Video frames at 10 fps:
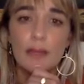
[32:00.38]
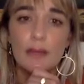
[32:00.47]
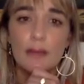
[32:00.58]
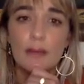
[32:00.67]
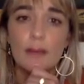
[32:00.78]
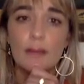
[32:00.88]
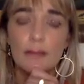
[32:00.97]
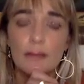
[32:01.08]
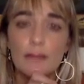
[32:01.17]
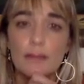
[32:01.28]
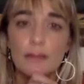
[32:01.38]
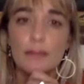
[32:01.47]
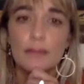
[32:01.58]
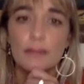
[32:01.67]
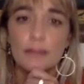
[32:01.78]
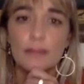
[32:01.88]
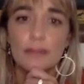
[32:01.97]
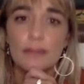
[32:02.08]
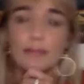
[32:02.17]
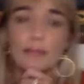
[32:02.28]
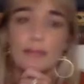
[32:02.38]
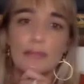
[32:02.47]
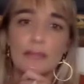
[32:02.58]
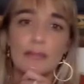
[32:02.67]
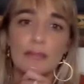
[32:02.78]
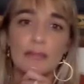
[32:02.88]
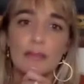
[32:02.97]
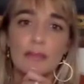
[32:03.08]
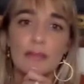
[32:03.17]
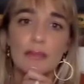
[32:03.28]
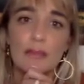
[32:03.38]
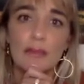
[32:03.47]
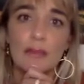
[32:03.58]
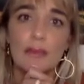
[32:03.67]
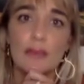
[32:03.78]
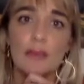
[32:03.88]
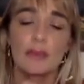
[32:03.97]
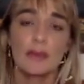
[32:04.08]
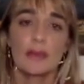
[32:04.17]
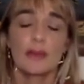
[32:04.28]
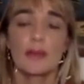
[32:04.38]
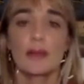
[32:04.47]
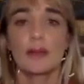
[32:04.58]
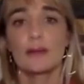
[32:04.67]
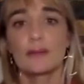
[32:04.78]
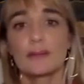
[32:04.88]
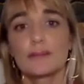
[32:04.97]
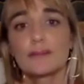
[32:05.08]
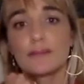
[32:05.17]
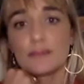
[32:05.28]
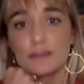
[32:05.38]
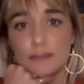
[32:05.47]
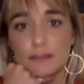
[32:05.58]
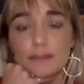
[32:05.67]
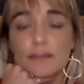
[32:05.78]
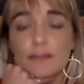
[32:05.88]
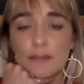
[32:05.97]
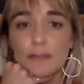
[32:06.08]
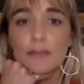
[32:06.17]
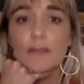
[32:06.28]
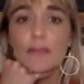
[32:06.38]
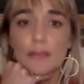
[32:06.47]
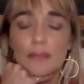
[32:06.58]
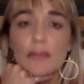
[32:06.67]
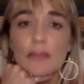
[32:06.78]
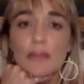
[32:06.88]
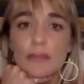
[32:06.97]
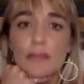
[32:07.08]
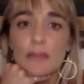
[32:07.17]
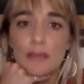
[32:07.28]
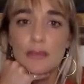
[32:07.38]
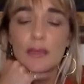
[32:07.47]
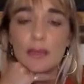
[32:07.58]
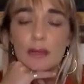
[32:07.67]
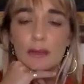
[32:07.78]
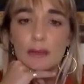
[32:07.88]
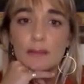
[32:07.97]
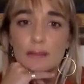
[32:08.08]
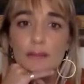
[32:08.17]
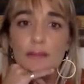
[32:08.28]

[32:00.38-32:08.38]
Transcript: No words are spoken by the person on screen.